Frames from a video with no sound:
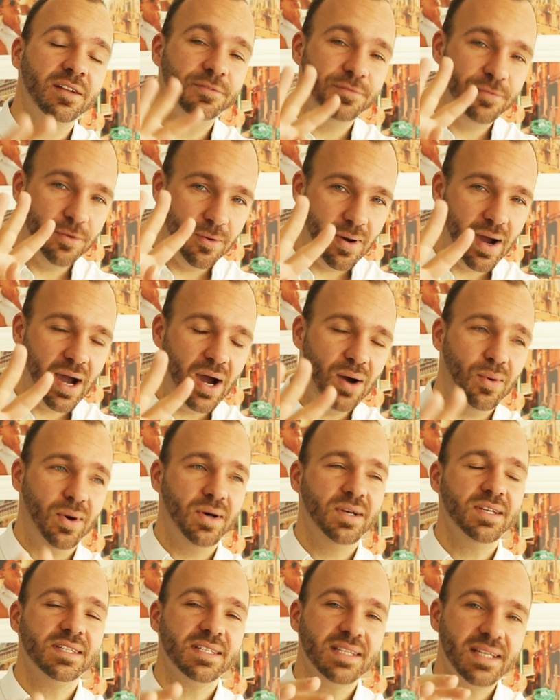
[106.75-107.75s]
in four
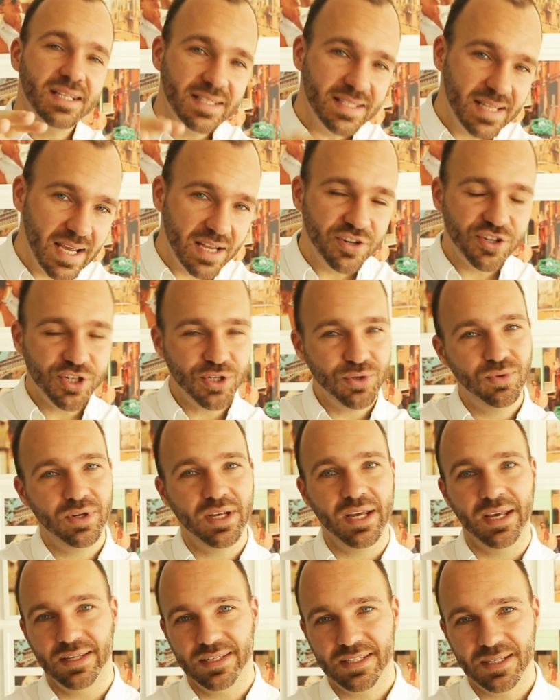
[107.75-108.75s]
hours, 10
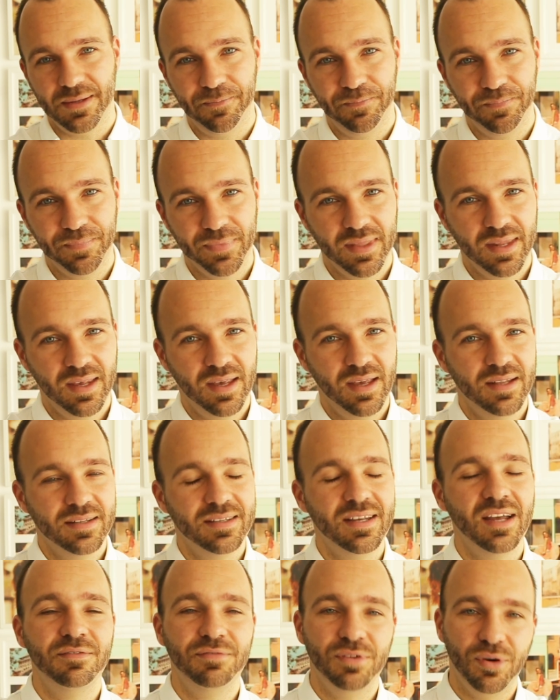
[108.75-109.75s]
shootings,
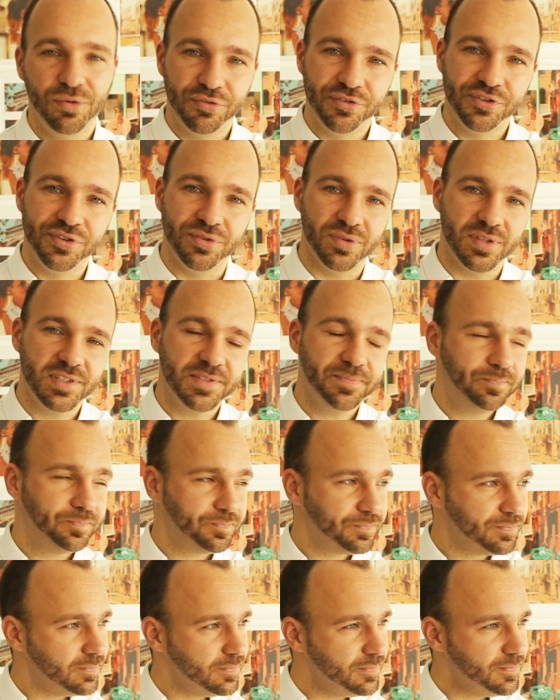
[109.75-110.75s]
10 photo shoots.
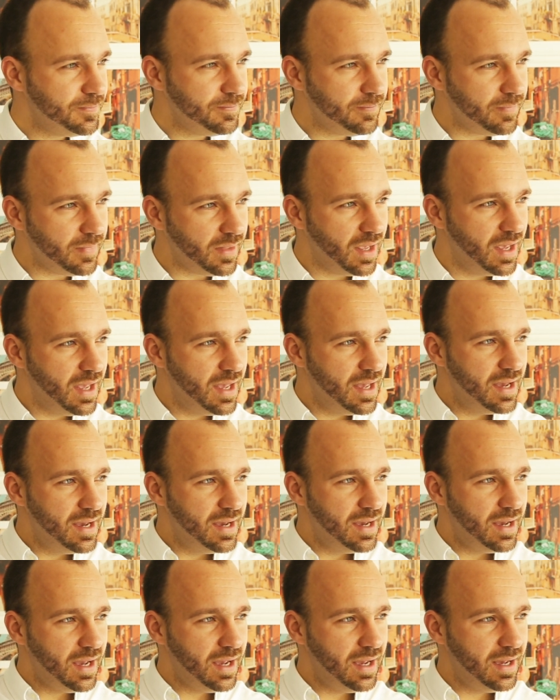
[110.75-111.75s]

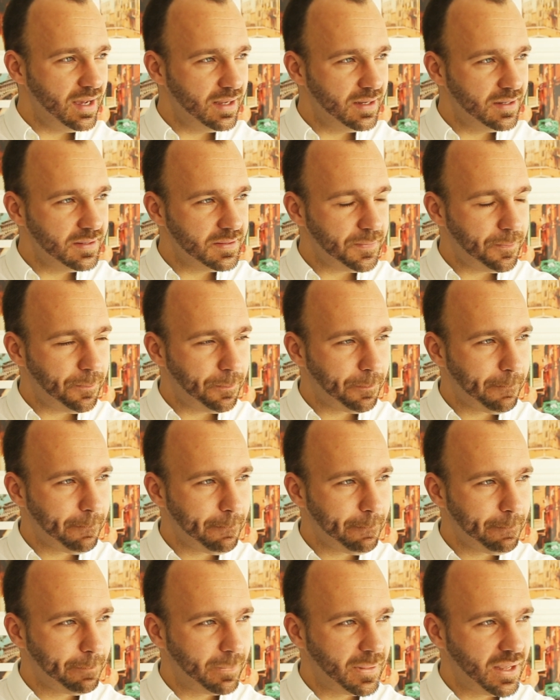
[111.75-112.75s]
And
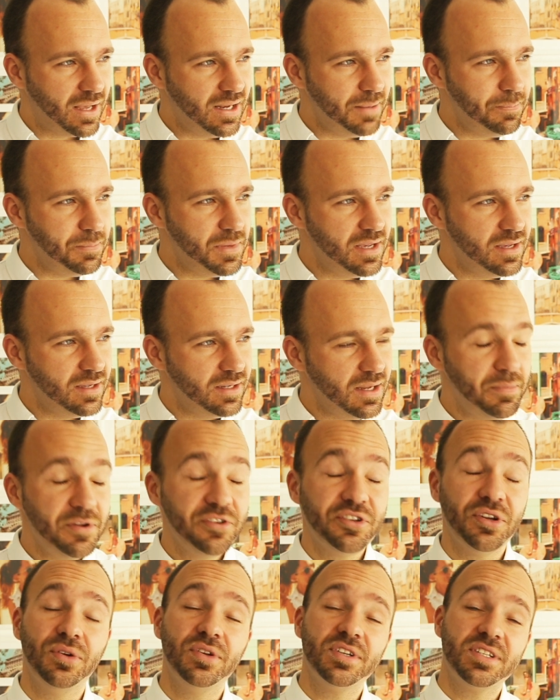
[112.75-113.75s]
let me, let
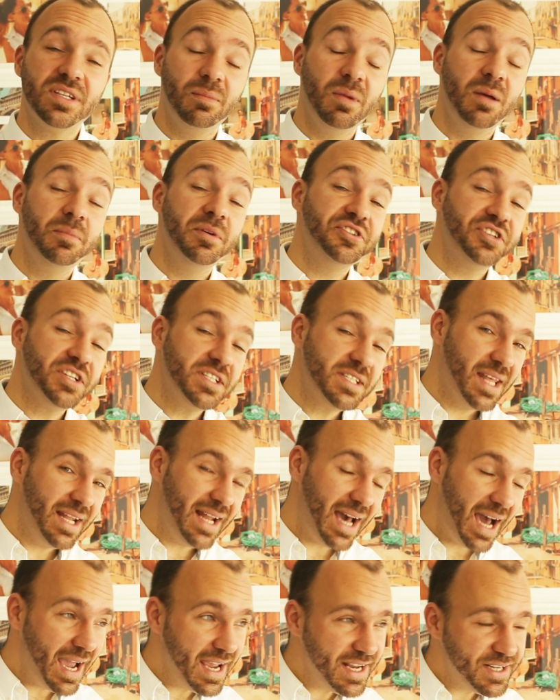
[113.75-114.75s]
me show you some images
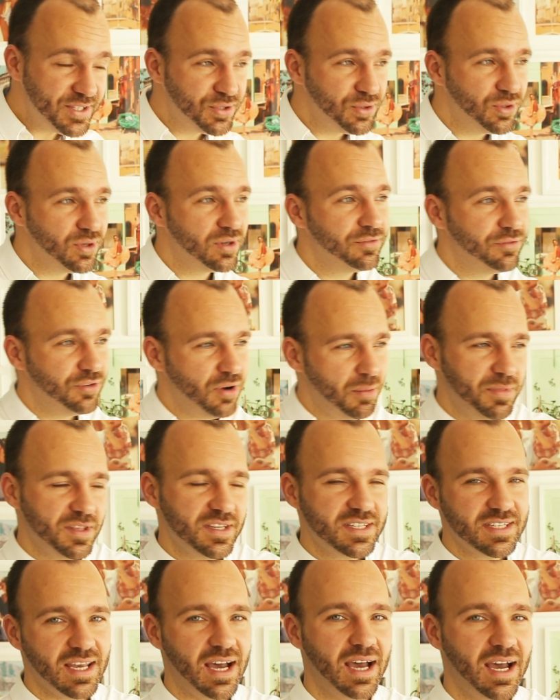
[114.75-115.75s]
that I took from
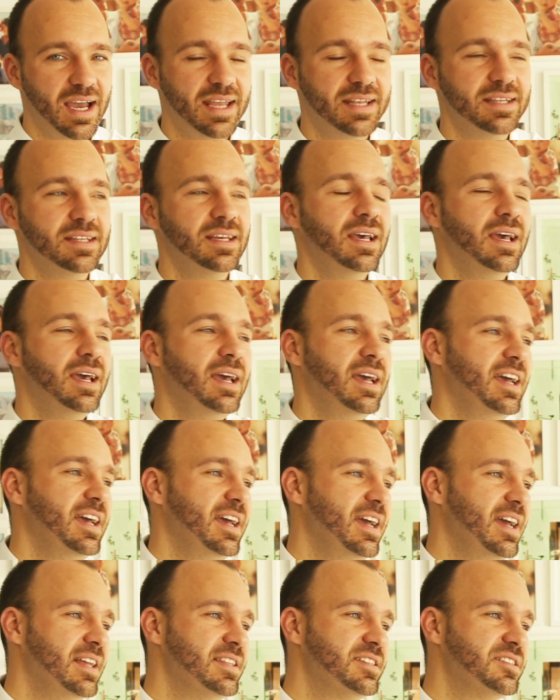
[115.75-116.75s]
the site
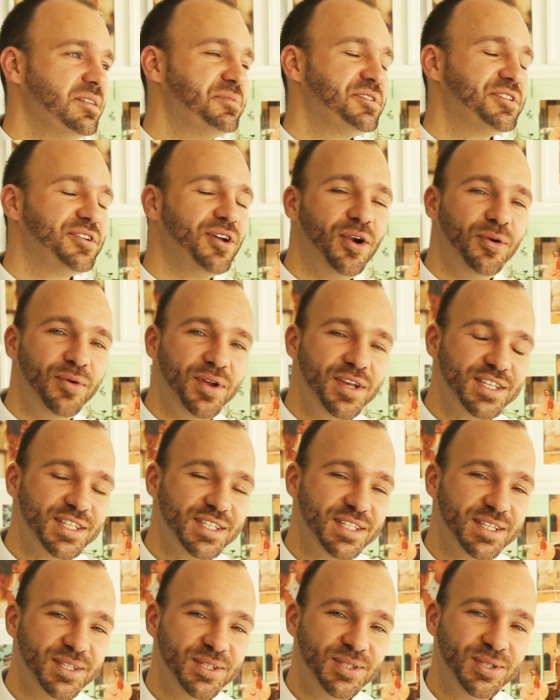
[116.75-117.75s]
and some
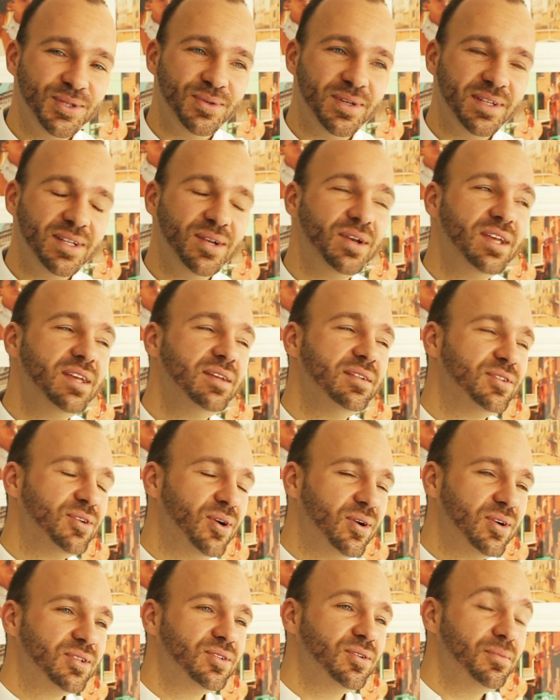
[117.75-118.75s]
stories to it. Now he
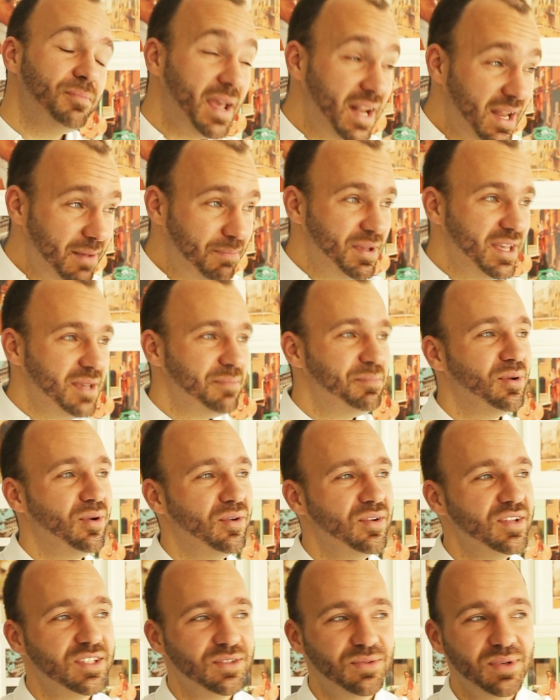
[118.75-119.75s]
talked to many people
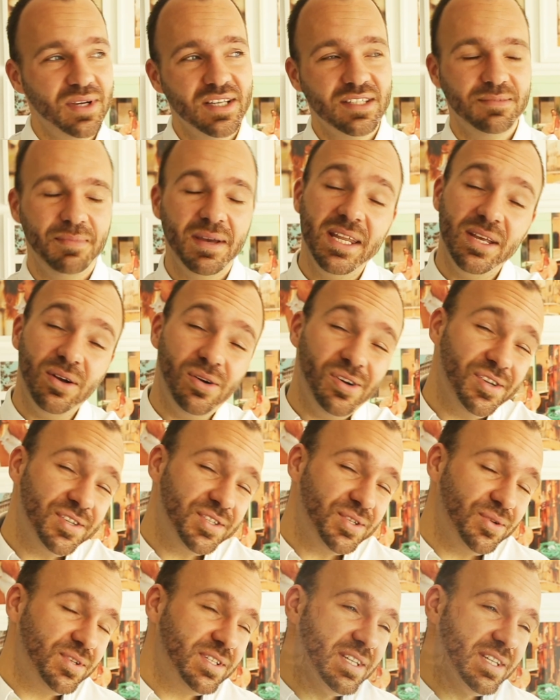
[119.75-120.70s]
on the streets. Many also